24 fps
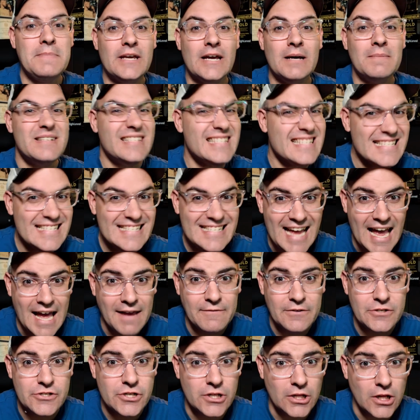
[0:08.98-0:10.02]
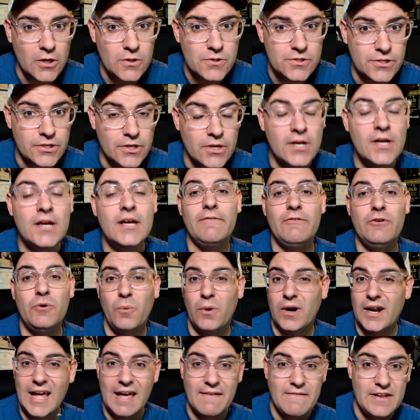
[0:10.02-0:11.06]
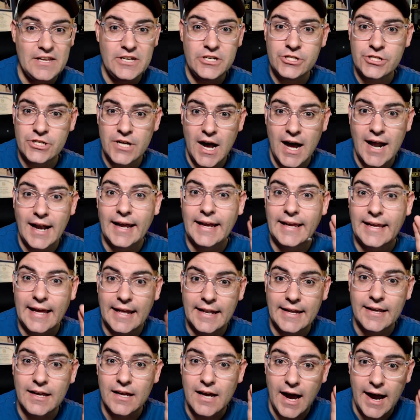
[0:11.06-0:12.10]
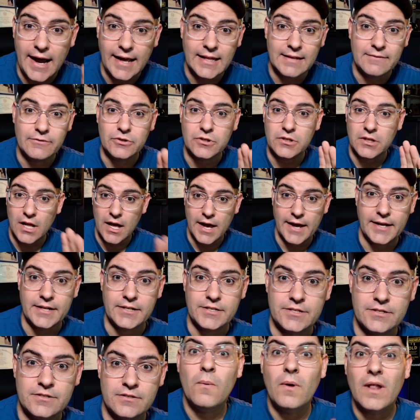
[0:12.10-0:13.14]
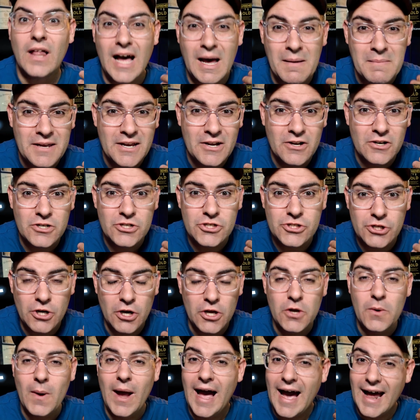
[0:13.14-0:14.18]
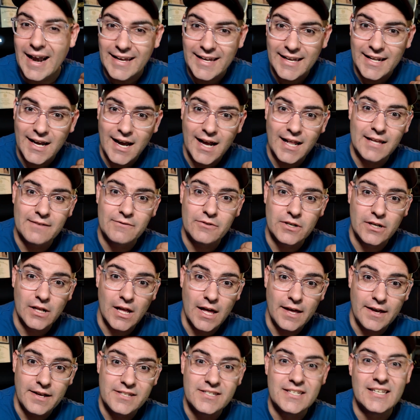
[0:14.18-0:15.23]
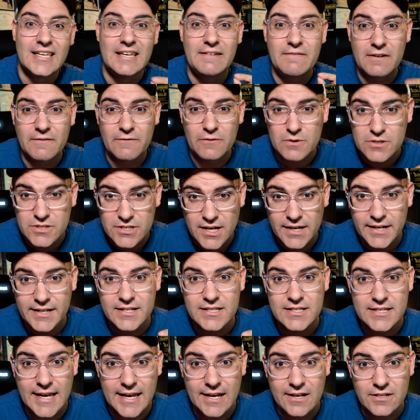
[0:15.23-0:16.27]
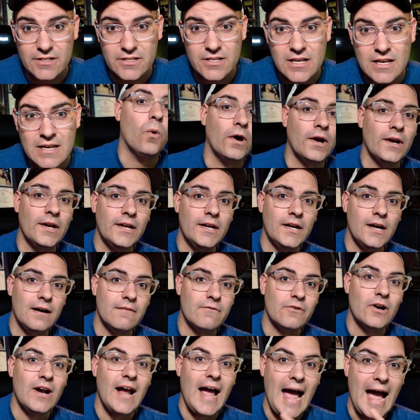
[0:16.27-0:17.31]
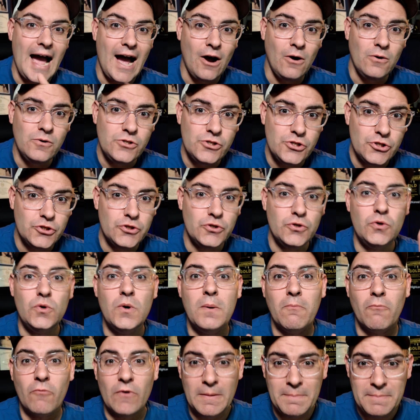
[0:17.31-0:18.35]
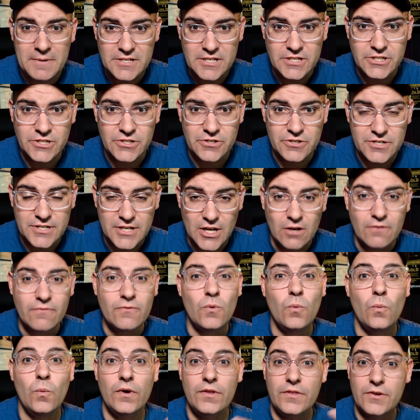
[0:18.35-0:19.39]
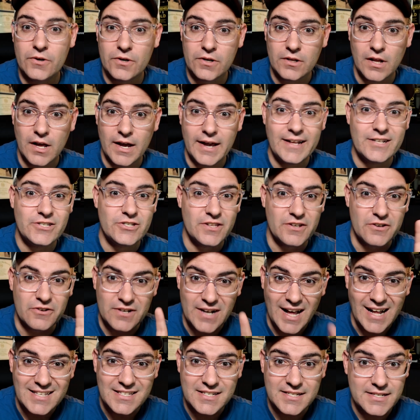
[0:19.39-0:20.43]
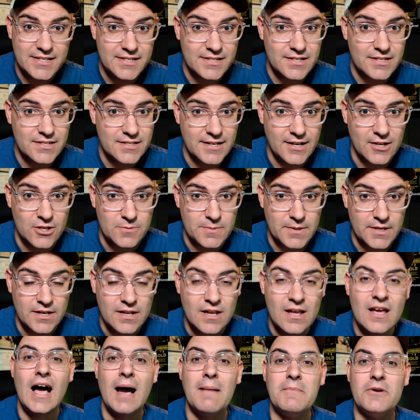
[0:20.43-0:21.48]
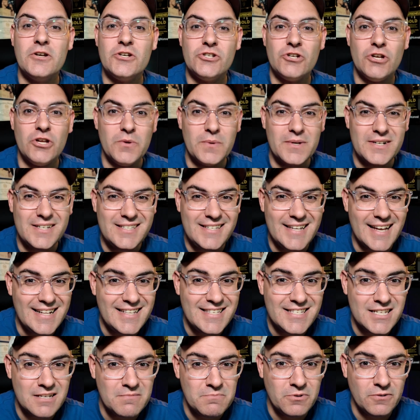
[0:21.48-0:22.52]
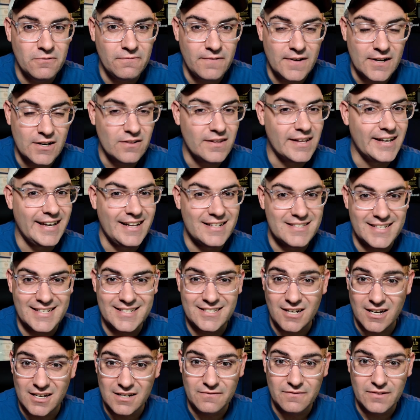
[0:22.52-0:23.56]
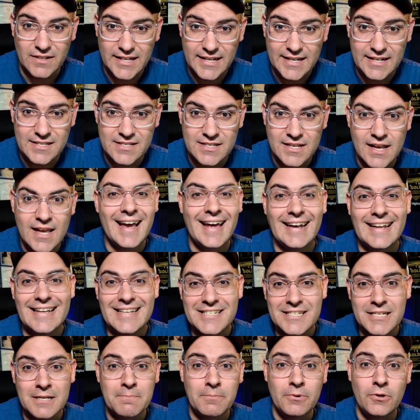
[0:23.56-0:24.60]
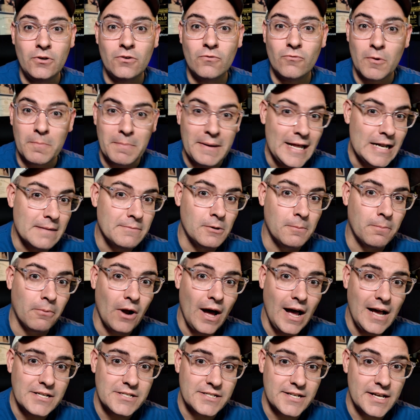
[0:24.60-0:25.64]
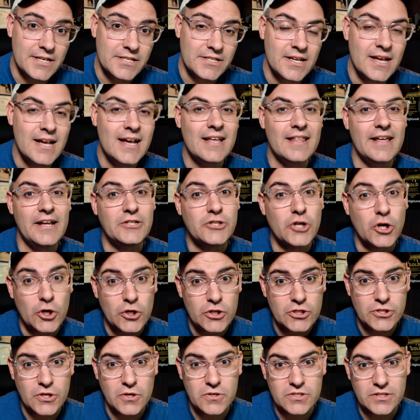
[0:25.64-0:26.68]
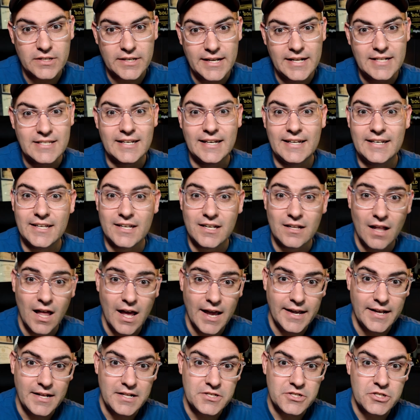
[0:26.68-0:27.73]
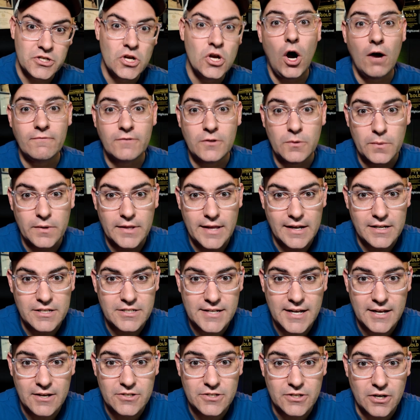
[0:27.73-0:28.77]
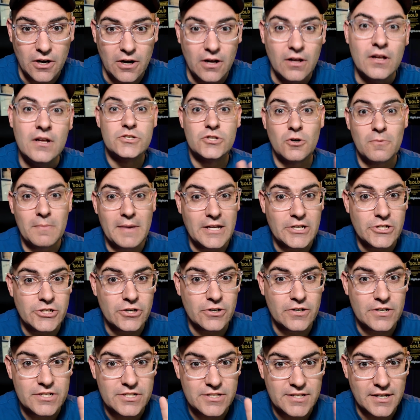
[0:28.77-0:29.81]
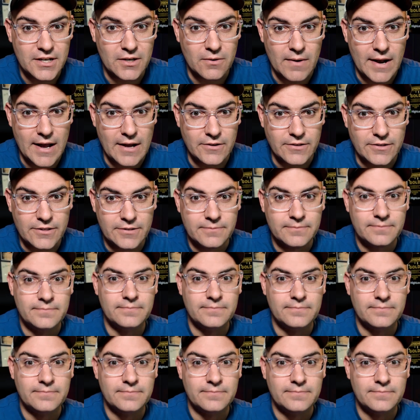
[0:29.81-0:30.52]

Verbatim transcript: and become a savage closer if you want to have any shot at getting HighLevel clients. Well, I'm here to show you how to get HighLevel clients even if you suck at sales. We're going to cover how to reposition yourself with your clients so that you're not seen as a salesman. I'm going to show you a dead simple funnel that gets a ton of leads and a simple repeatable process that turns those leads into clients often without a sales call. So make sure to stick around.